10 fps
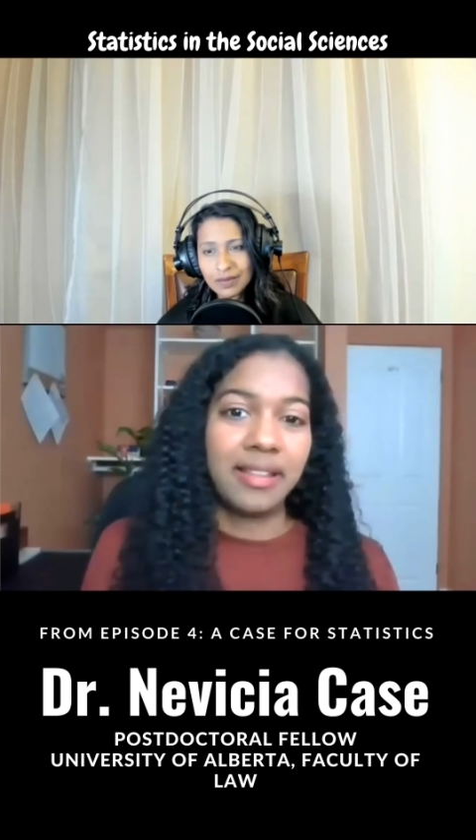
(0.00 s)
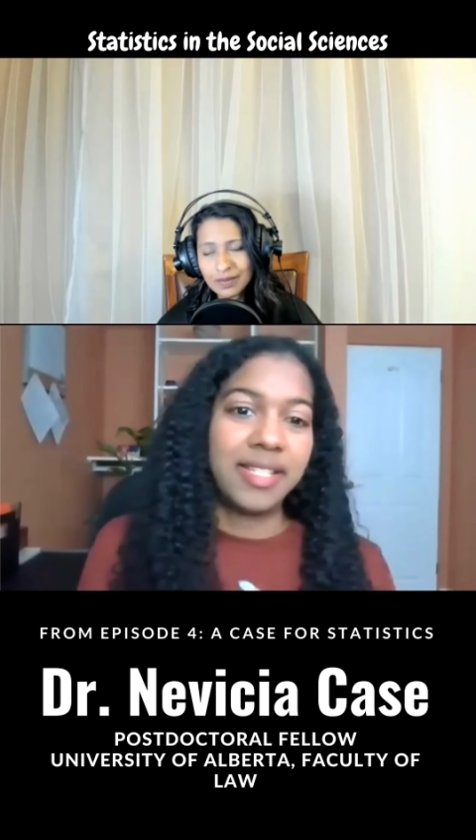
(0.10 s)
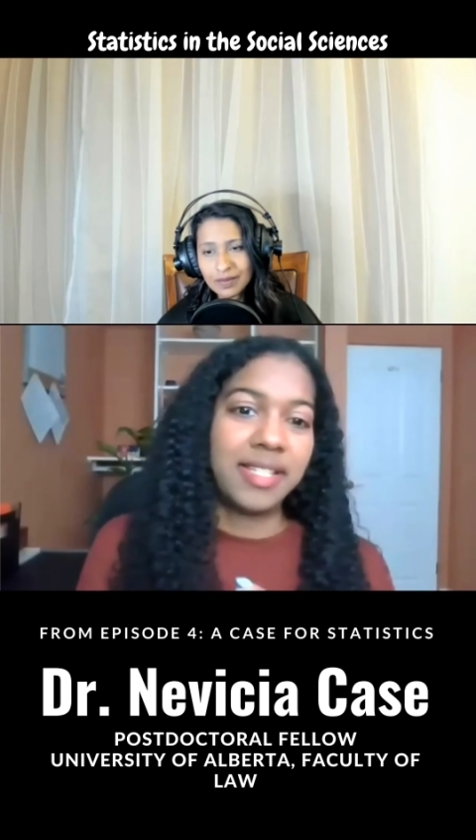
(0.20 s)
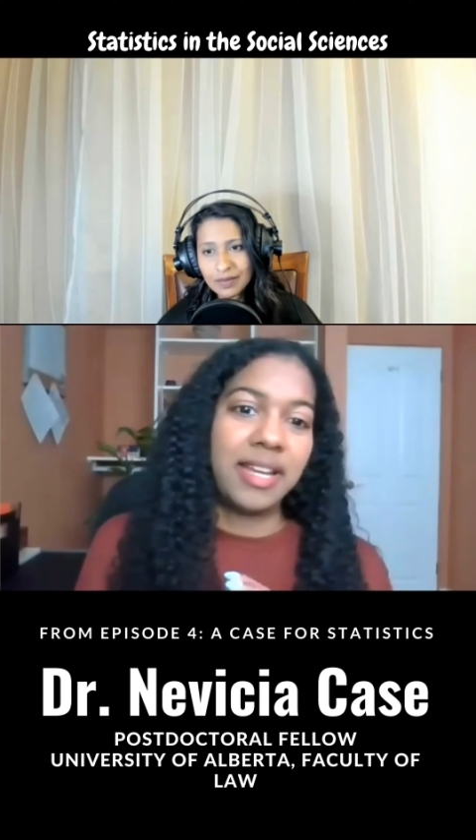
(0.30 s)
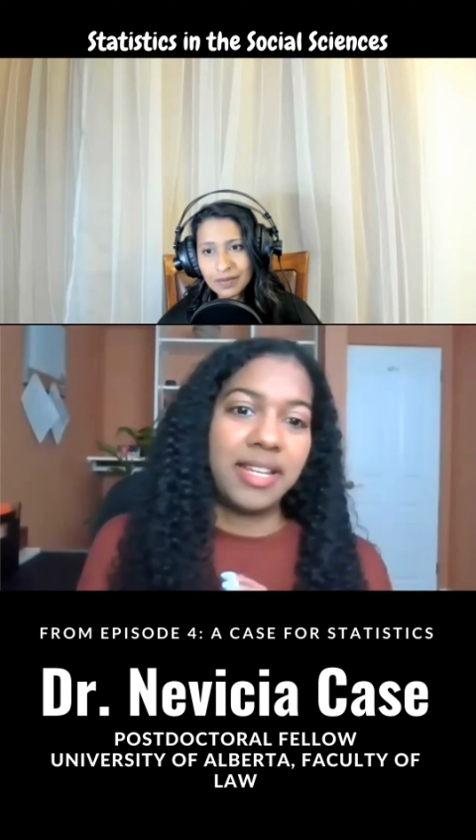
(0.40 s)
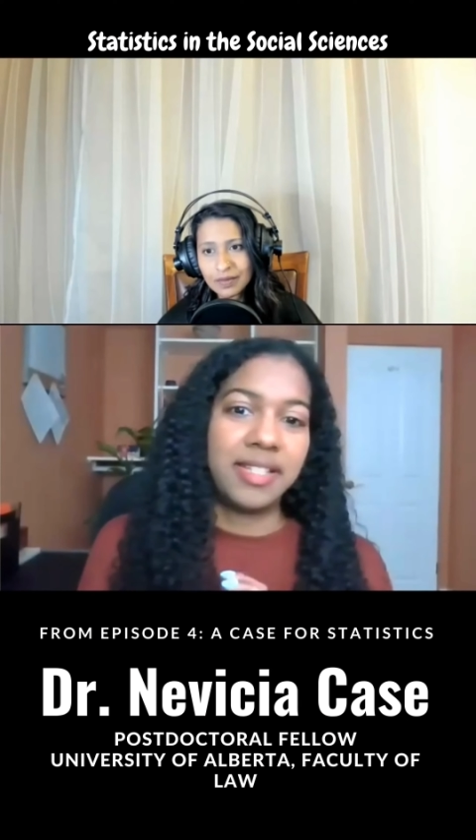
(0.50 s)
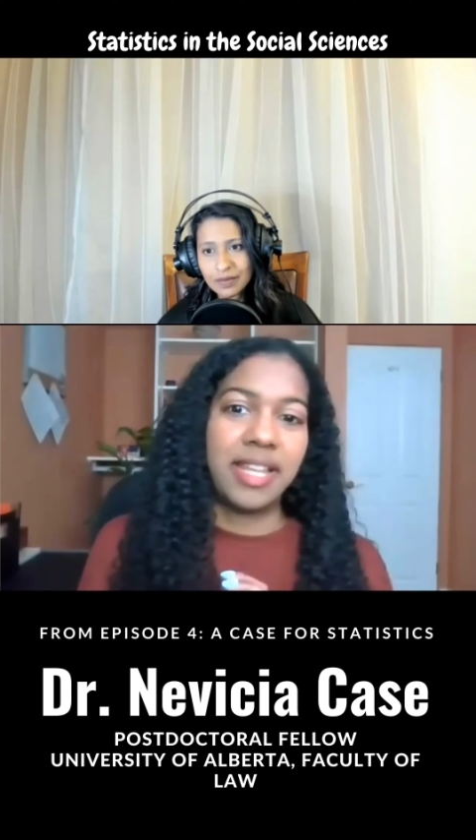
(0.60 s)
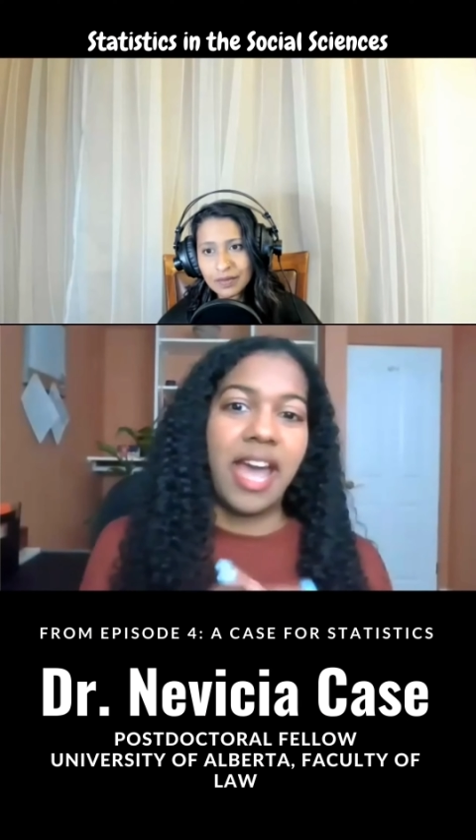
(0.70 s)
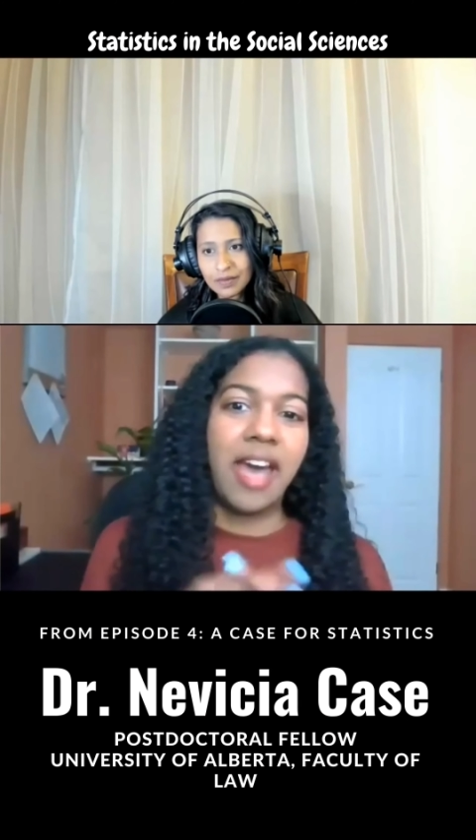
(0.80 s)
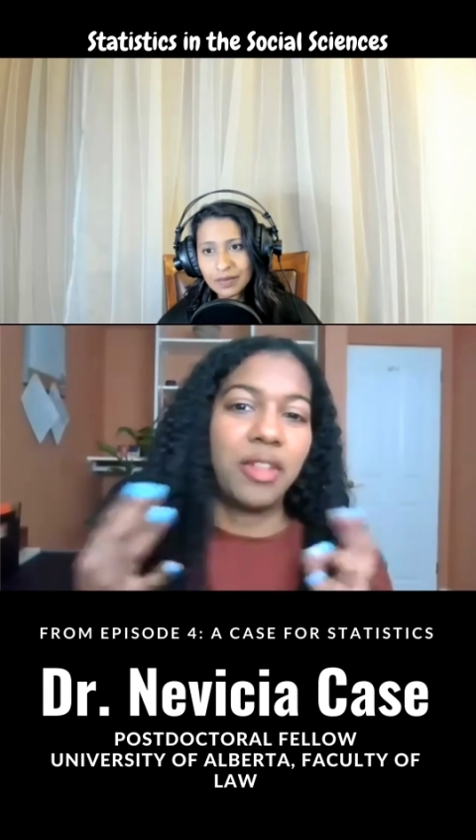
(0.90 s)
the scientists,
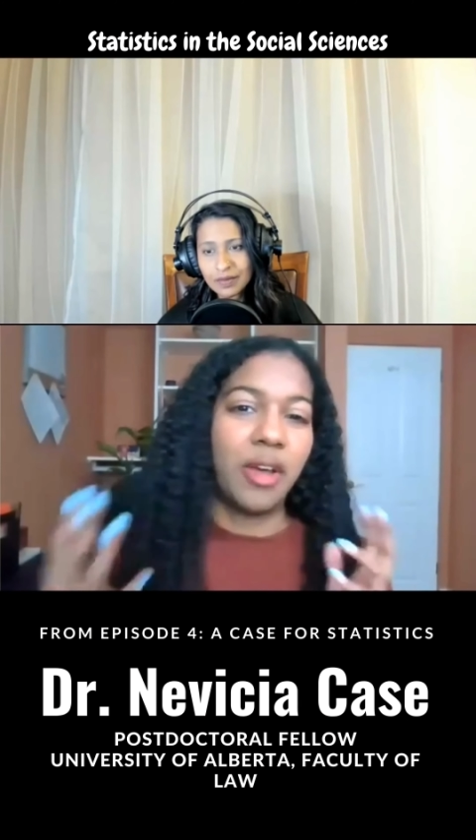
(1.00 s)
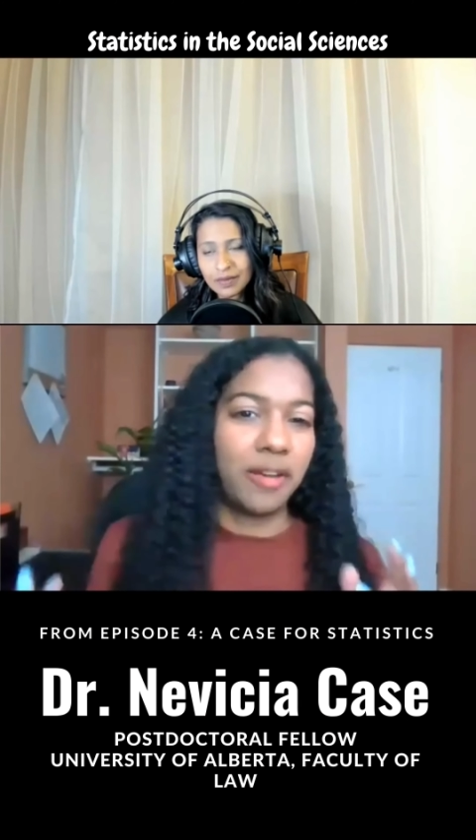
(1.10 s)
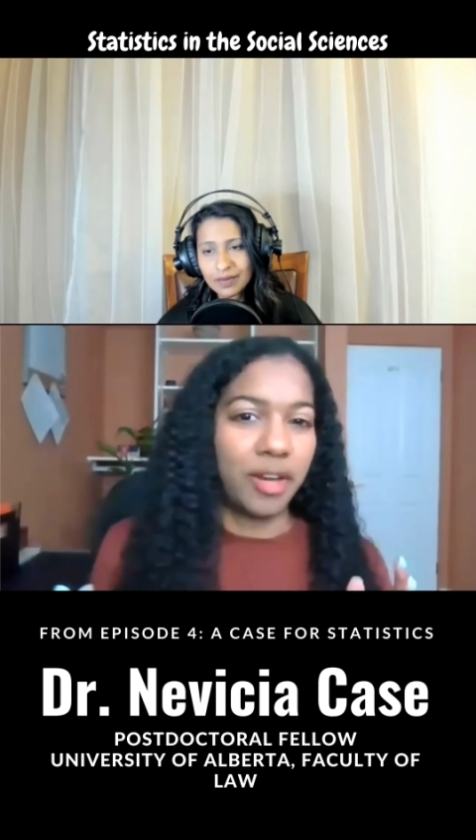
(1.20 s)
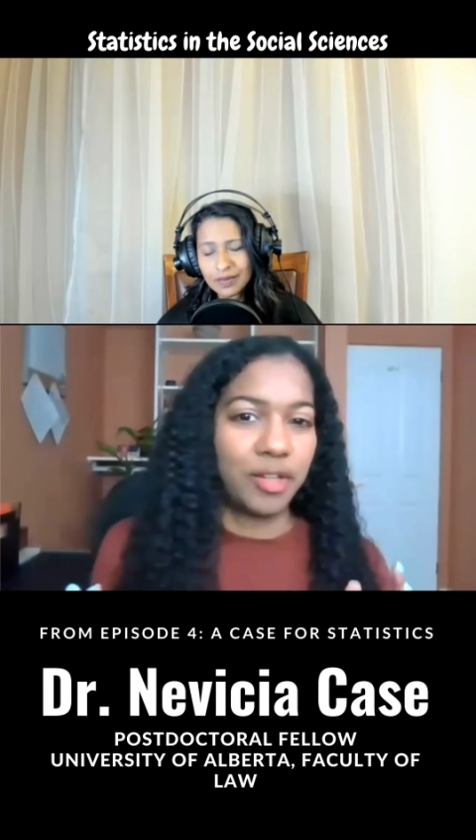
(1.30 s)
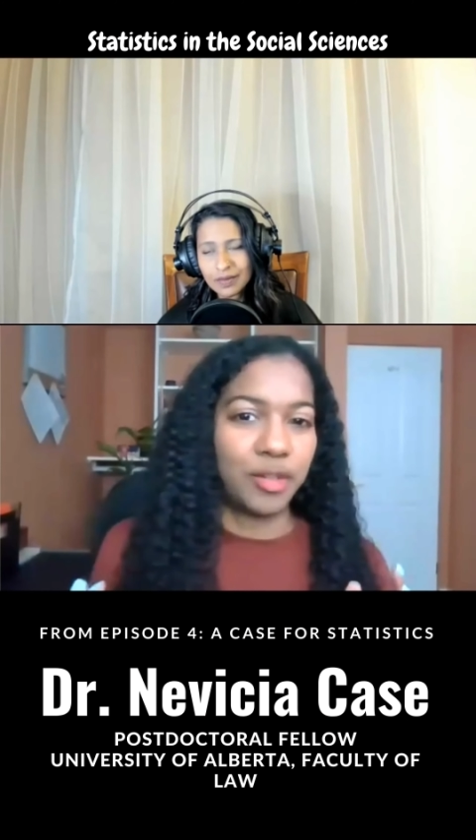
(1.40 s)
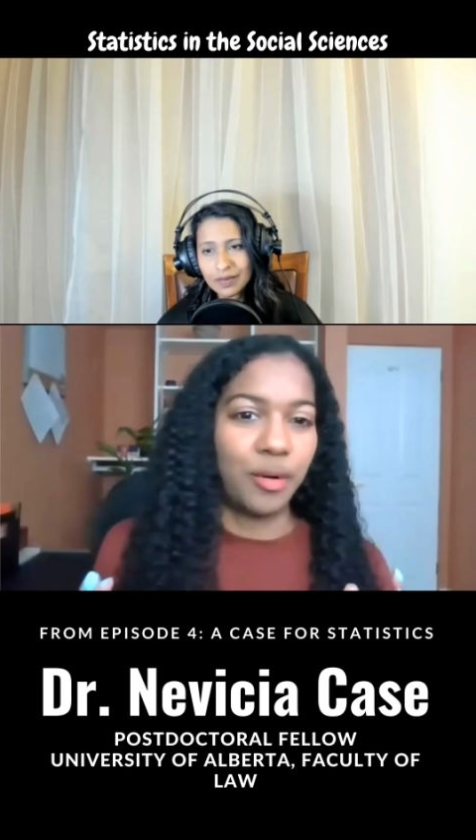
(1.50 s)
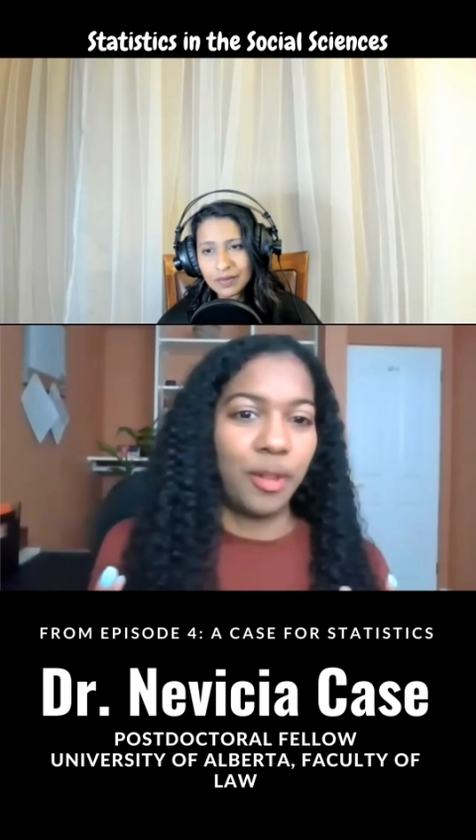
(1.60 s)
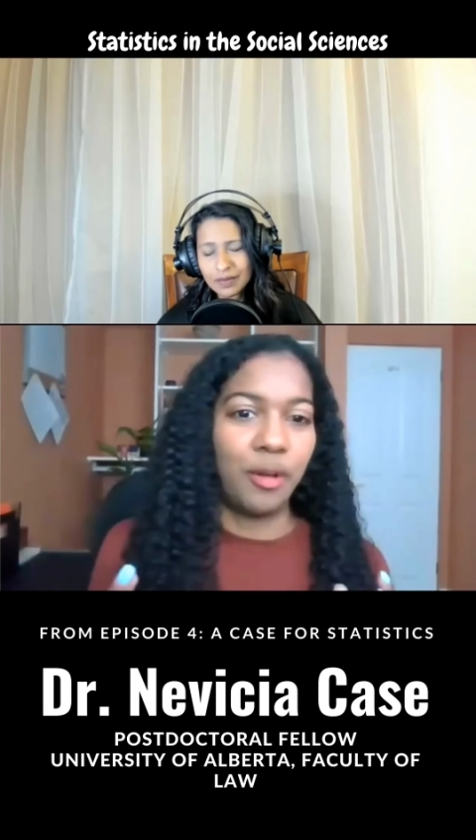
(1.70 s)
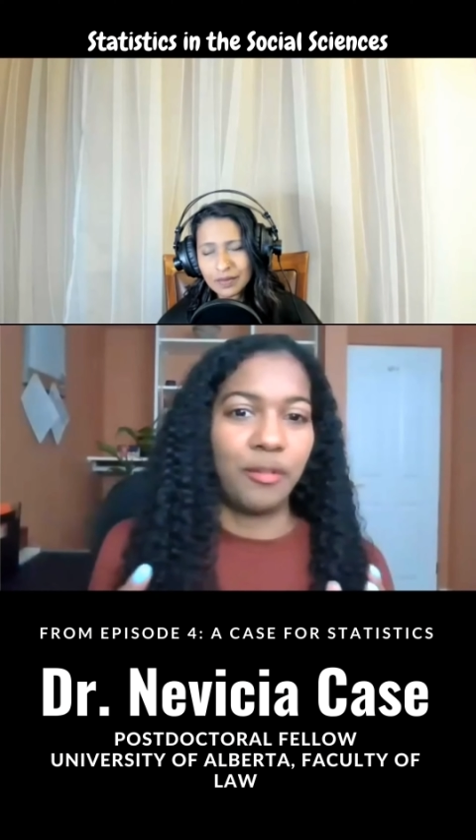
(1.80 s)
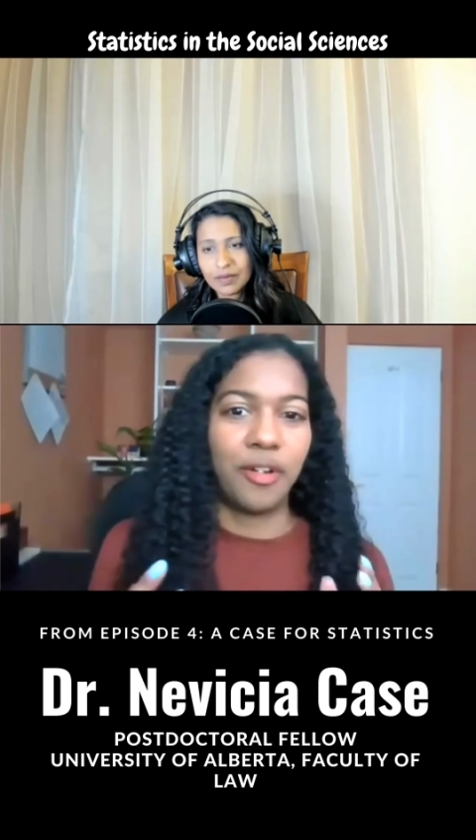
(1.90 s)
they have a lot of control